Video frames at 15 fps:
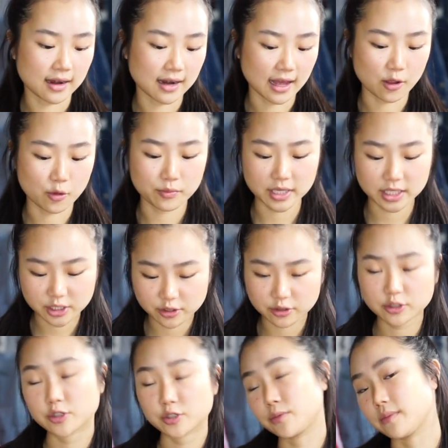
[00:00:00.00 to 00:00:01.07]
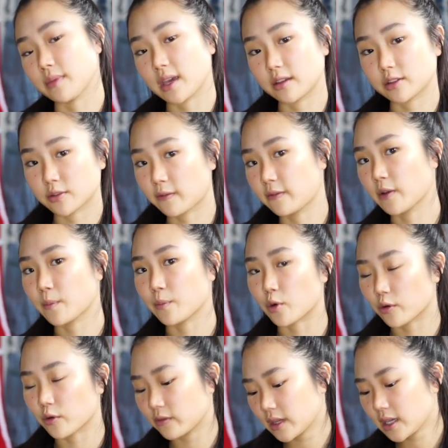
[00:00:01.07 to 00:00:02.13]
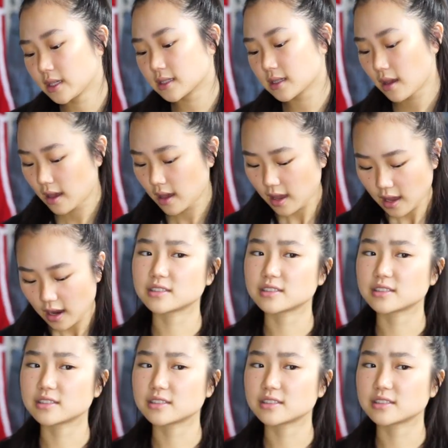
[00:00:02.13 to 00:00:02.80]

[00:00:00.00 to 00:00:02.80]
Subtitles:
and I'll make sure to film more of these.